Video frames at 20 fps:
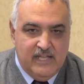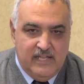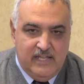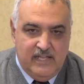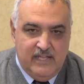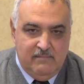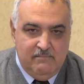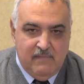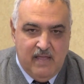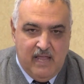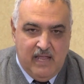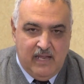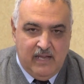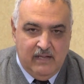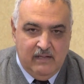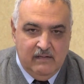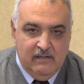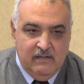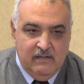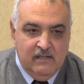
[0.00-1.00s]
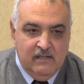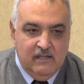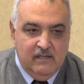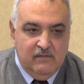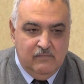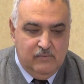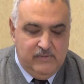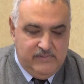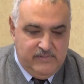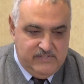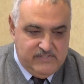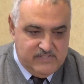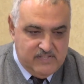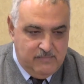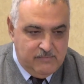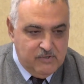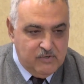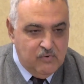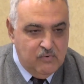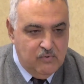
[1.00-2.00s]
in May with the
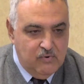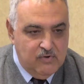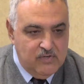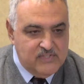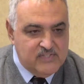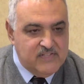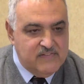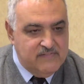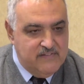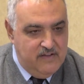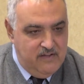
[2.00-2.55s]
summer course.